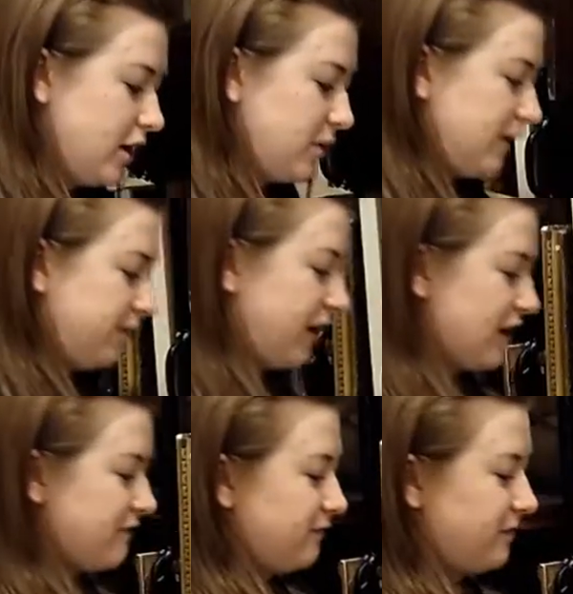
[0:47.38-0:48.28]
And we have
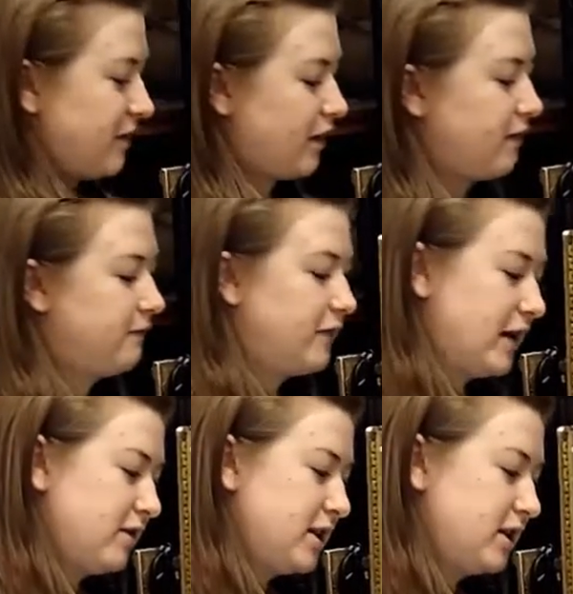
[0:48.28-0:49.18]
very
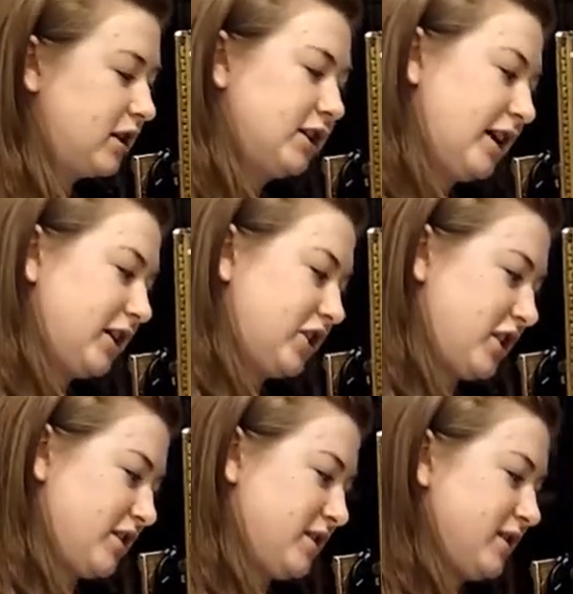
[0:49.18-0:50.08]
varied
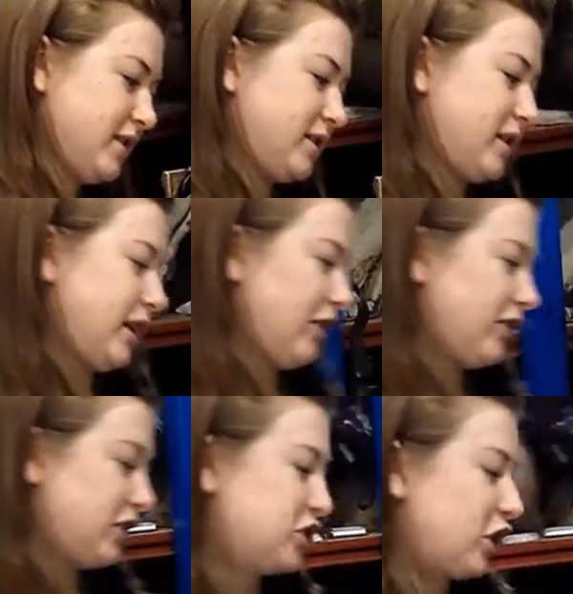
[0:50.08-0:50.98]
collections
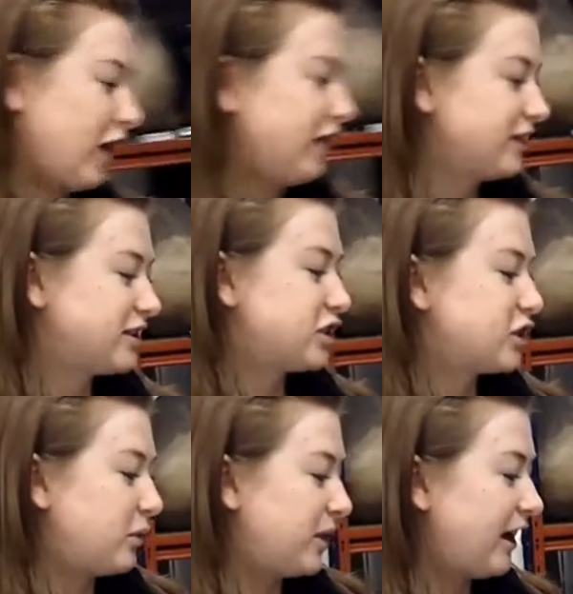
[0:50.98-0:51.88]
here at the Trust,
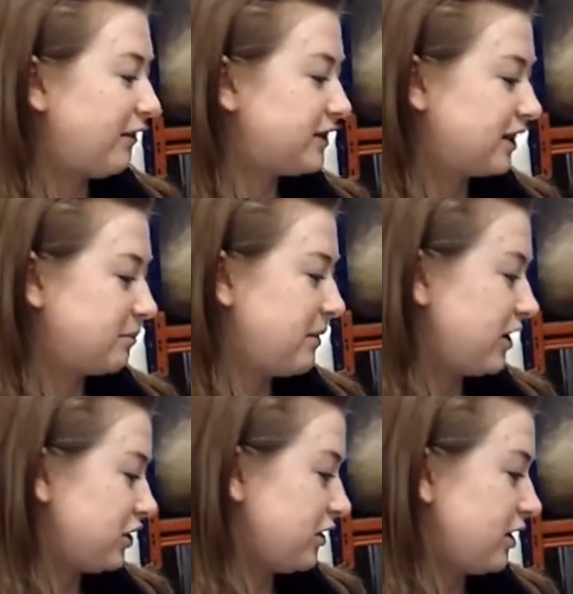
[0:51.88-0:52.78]
so we have to
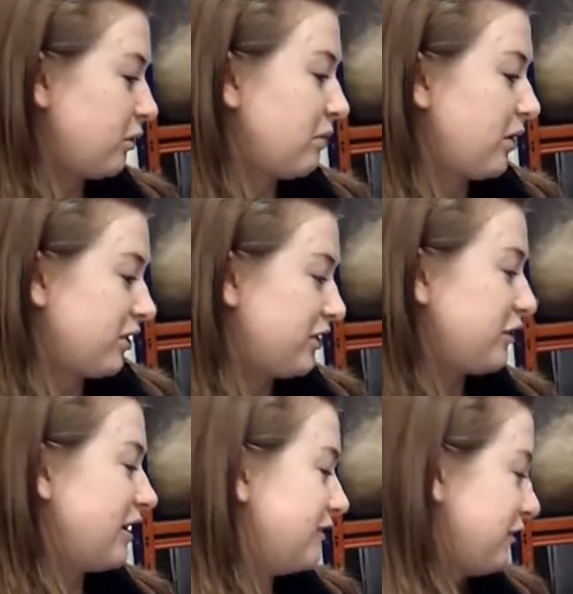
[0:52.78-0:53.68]
make sure that we're
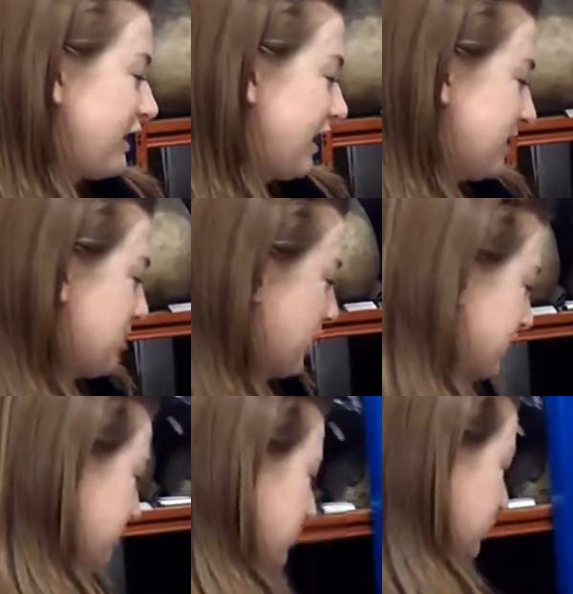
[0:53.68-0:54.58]
monitoring for any
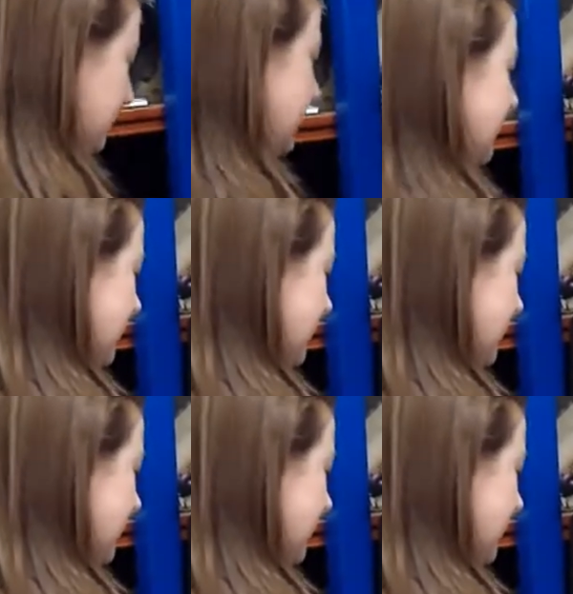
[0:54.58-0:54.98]
possible